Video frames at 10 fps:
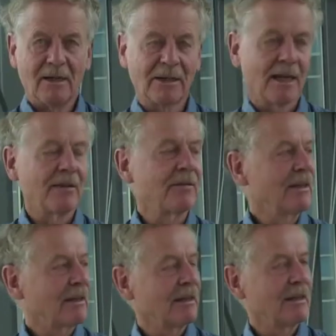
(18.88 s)
Okay, I
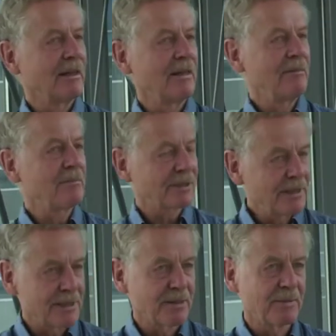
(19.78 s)
think in
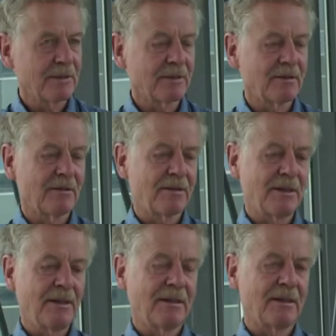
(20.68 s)
principle
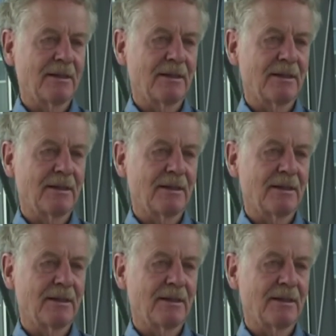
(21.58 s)
the